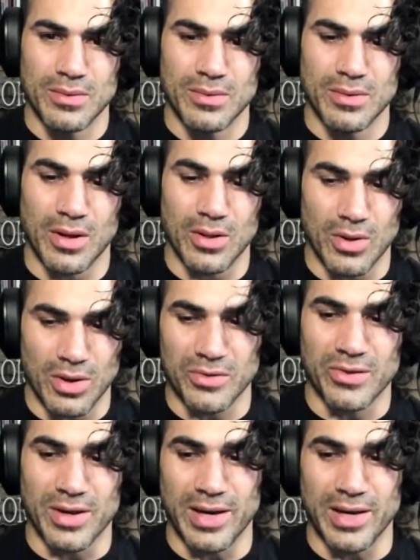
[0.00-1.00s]

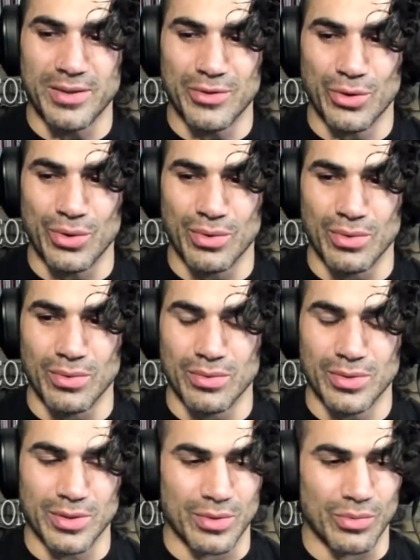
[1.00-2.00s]
alongside this whole,
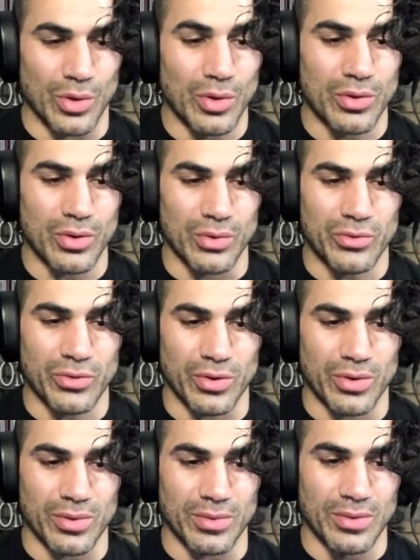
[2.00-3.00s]
you know, roller
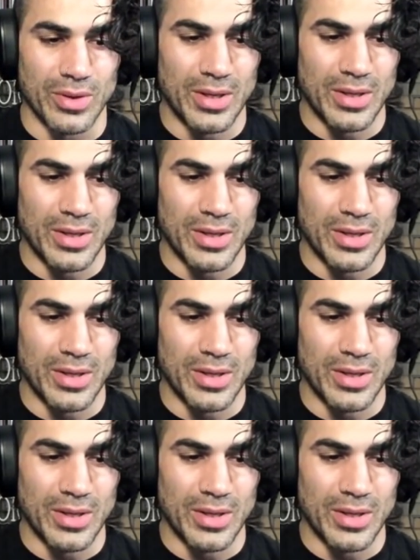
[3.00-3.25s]
coaster. And,